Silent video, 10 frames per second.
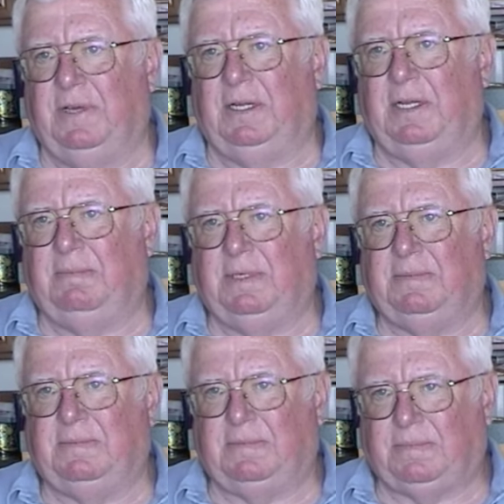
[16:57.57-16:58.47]
Vietnam
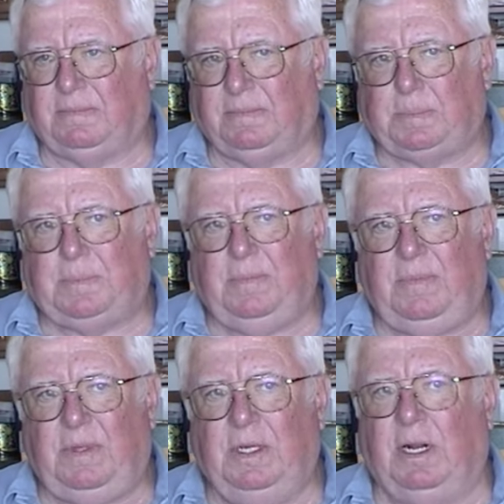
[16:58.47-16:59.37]

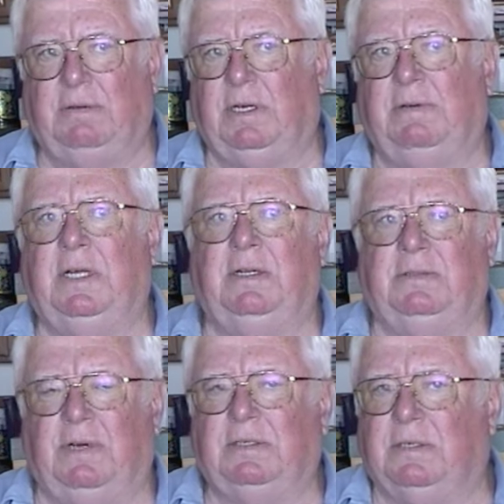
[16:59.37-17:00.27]
and I was already
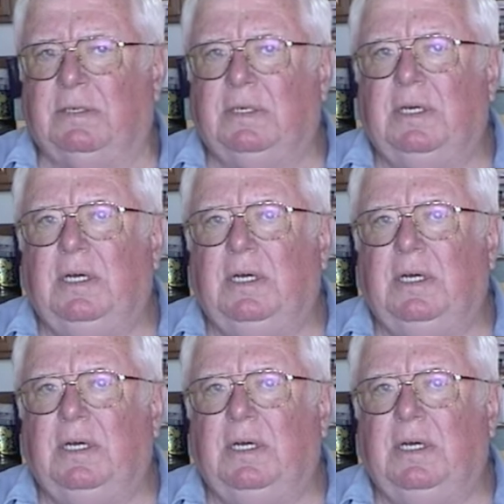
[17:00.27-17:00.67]
an instructor.